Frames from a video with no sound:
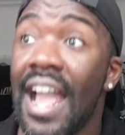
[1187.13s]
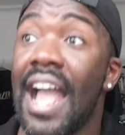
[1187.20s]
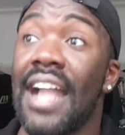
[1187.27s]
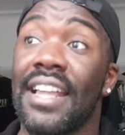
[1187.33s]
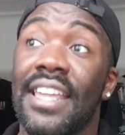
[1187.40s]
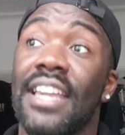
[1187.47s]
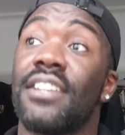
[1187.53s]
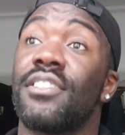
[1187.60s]

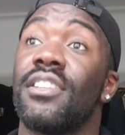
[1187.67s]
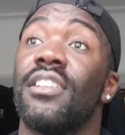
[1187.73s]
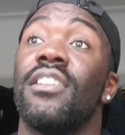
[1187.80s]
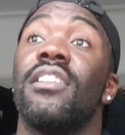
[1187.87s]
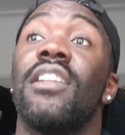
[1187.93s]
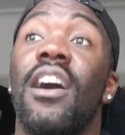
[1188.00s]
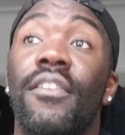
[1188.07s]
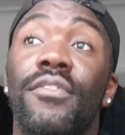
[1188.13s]
and get to
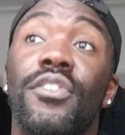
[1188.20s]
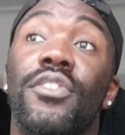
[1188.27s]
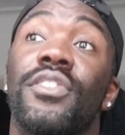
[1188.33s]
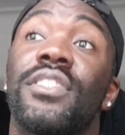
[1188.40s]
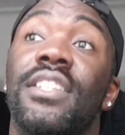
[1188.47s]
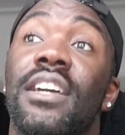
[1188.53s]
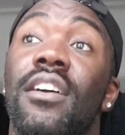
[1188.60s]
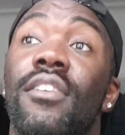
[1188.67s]
love
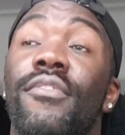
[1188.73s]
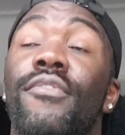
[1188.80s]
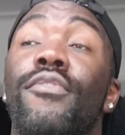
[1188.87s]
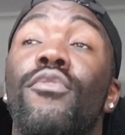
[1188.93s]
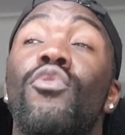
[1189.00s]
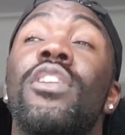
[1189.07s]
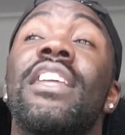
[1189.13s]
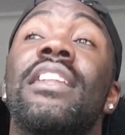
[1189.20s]
yourself,
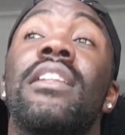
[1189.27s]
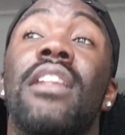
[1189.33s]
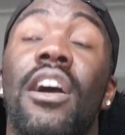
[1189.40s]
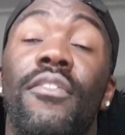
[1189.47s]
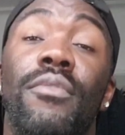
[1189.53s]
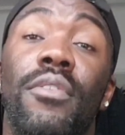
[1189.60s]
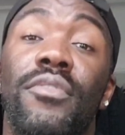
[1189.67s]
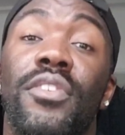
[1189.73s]
fall in
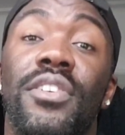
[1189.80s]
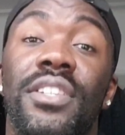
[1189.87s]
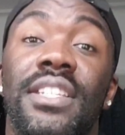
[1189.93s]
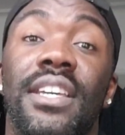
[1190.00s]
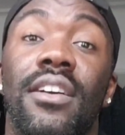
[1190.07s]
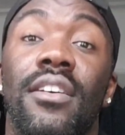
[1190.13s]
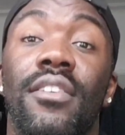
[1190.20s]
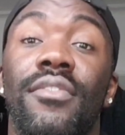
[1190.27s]
love with
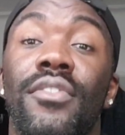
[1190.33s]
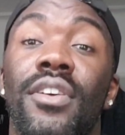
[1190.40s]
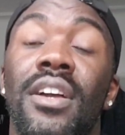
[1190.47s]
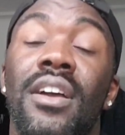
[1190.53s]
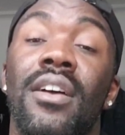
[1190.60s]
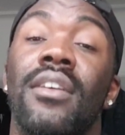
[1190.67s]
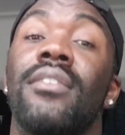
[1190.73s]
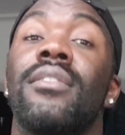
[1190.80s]
yourself
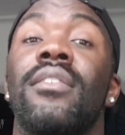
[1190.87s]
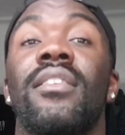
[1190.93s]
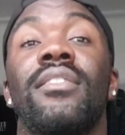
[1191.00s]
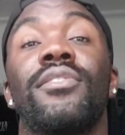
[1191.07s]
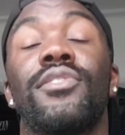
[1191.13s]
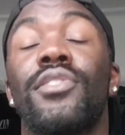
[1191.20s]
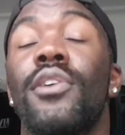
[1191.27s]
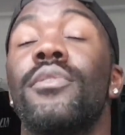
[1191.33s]

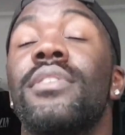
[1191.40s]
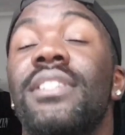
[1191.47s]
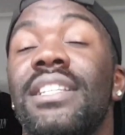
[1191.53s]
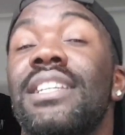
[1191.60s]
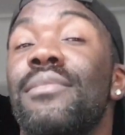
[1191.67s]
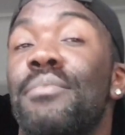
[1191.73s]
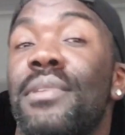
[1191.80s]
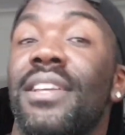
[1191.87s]
so
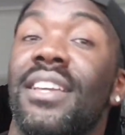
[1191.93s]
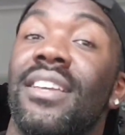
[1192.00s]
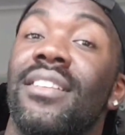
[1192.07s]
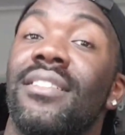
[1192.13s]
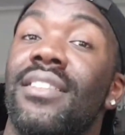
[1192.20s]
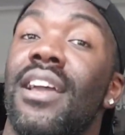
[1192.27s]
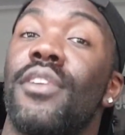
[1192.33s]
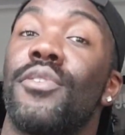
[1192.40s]

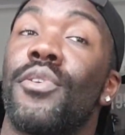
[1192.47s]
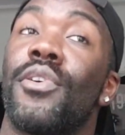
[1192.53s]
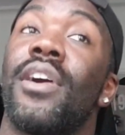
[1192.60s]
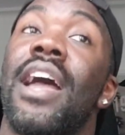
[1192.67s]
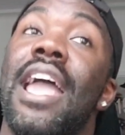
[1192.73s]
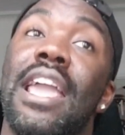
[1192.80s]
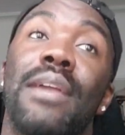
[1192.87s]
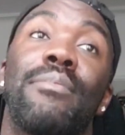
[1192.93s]
deeply that you're
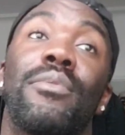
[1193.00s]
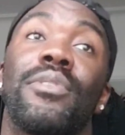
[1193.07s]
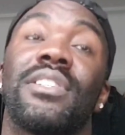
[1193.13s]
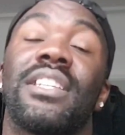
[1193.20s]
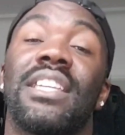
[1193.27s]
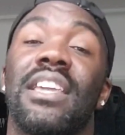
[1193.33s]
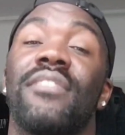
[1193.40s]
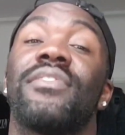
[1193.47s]
able
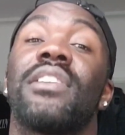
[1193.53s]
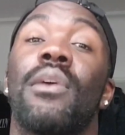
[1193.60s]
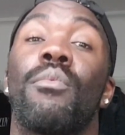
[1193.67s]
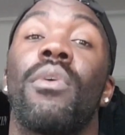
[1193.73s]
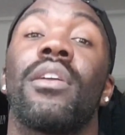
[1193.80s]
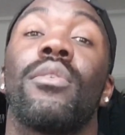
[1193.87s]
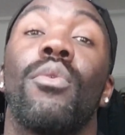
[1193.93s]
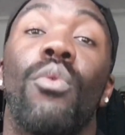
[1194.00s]
to give
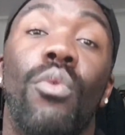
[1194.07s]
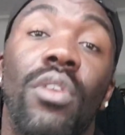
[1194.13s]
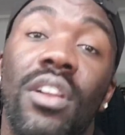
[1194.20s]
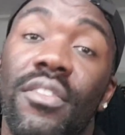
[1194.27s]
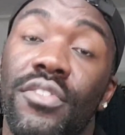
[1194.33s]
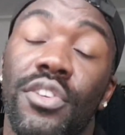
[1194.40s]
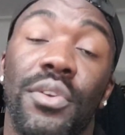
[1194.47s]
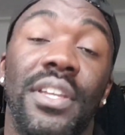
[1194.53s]
someone all
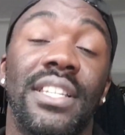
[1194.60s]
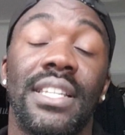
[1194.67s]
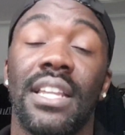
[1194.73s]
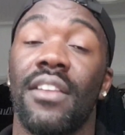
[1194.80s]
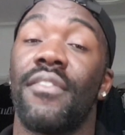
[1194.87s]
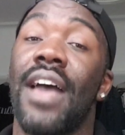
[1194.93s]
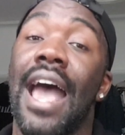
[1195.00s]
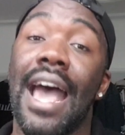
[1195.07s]
of you
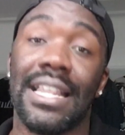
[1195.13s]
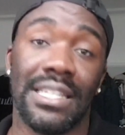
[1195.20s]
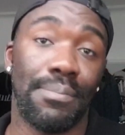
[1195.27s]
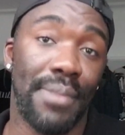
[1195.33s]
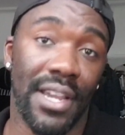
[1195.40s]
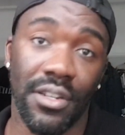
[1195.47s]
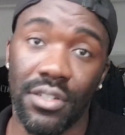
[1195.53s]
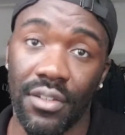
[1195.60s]
instead of
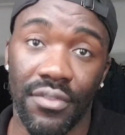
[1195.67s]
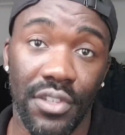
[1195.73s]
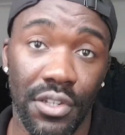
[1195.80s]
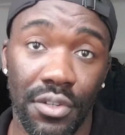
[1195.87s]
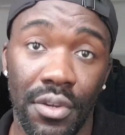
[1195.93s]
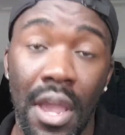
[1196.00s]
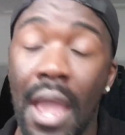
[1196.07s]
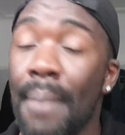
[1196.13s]
aspects of
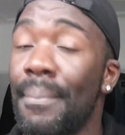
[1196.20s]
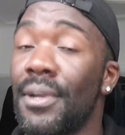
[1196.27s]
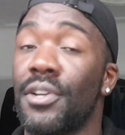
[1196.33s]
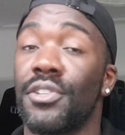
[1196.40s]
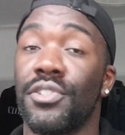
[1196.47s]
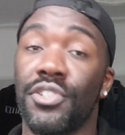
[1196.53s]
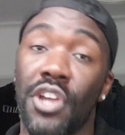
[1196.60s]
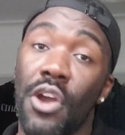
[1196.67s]
you,
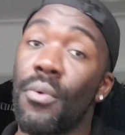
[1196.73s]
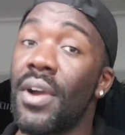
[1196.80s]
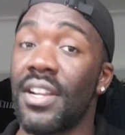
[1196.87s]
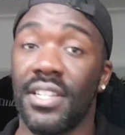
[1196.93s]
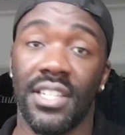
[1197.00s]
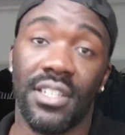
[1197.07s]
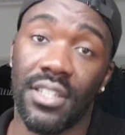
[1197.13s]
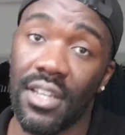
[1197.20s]
because no
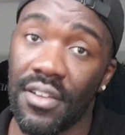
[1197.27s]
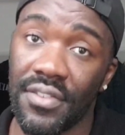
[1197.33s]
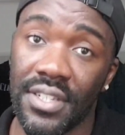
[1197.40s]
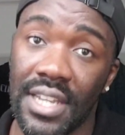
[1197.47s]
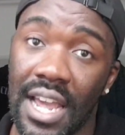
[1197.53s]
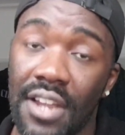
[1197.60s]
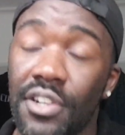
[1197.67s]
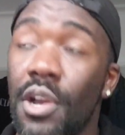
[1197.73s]
one deserves
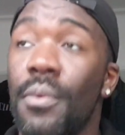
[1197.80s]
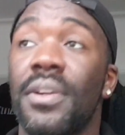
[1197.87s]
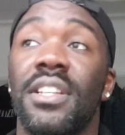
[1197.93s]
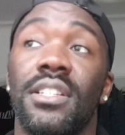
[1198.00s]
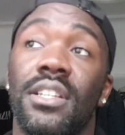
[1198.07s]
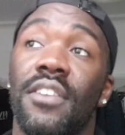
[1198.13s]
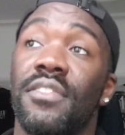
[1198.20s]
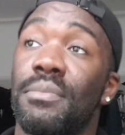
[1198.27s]
that. No one
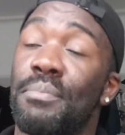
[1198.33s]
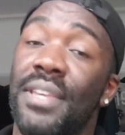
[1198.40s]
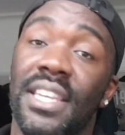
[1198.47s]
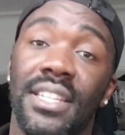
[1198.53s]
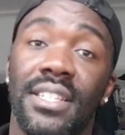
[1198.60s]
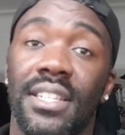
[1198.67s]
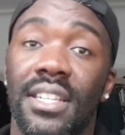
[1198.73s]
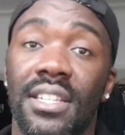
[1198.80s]
deserves
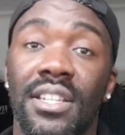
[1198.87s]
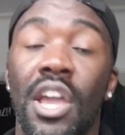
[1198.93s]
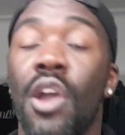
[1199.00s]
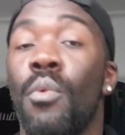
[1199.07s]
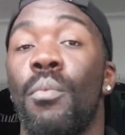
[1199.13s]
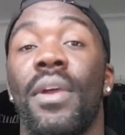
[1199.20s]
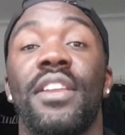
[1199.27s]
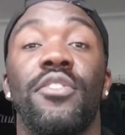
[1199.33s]
pieces
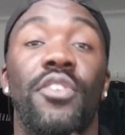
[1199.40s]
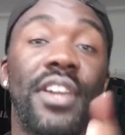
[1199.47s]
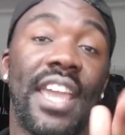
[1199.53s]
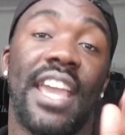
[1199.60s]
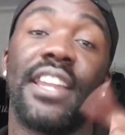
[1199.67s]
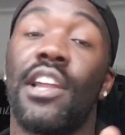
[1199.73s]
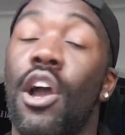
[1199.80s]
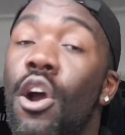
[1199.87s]
when you're
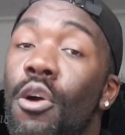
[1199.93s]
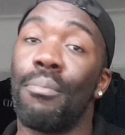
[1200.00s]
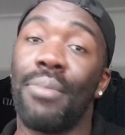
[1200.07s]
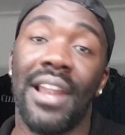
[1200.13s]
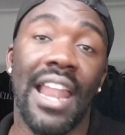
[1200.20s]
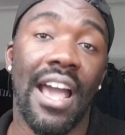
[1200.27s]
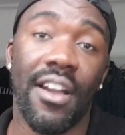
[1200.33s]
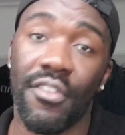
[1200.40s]
getting a
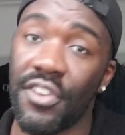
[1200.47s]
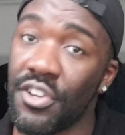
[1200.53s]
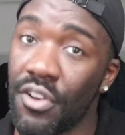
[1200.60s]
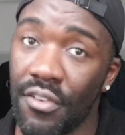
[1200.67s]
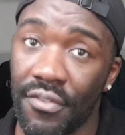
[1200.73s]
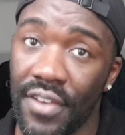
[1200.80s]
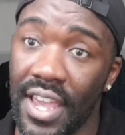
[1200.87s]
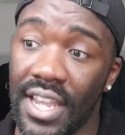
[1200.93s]
platter in
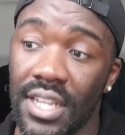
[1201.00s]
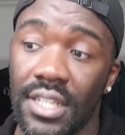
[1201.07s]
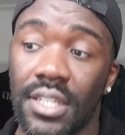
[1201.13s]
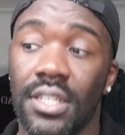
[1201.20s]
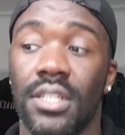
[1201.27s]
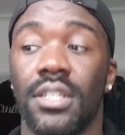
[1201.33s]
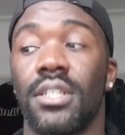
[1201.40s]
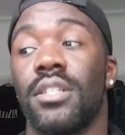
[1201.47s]
your
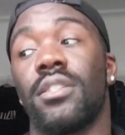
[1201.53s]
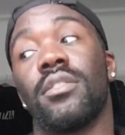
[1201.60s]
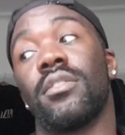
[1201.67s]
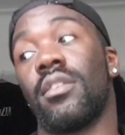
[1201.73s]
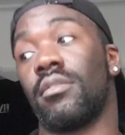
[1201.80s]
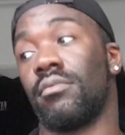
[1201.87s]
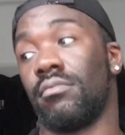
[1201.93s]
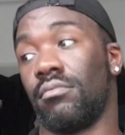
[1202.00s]
face.
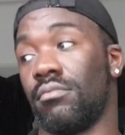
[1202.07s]
No.